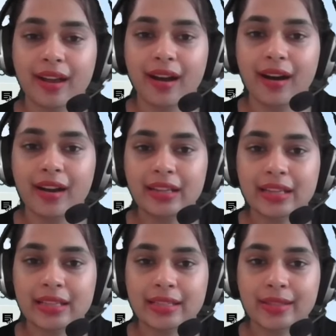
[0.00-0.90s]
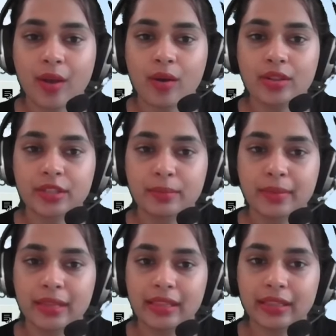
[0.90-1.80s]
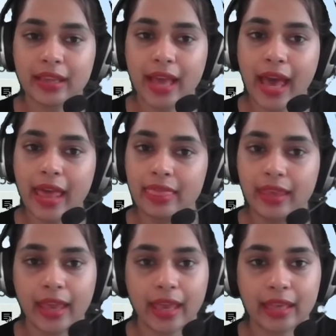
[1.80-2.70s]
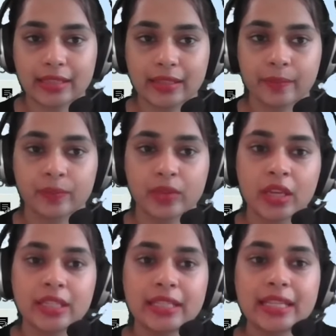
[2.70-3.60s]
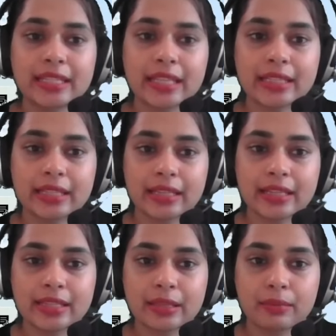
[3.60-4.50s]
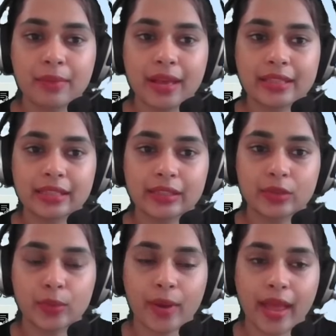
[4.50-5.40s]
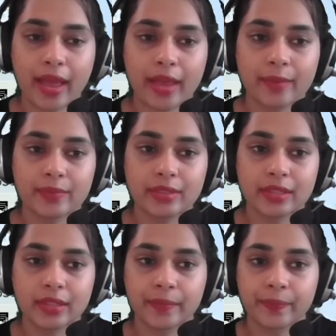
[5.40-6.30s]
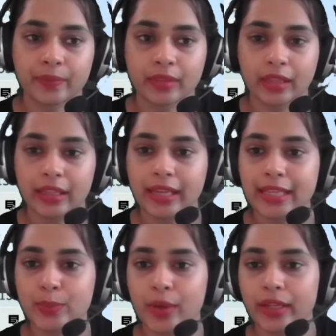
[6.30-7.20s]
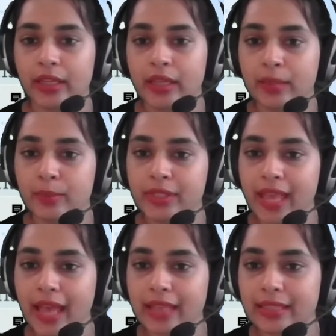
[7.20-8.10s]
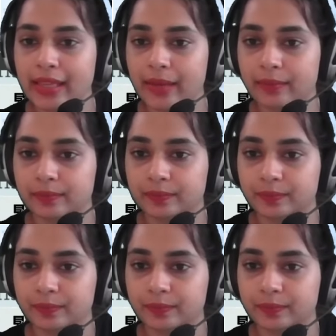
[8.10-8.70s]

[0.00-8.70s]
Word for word: are salt, milk and eggs. Disease is muscle cramps. Next one, potassium.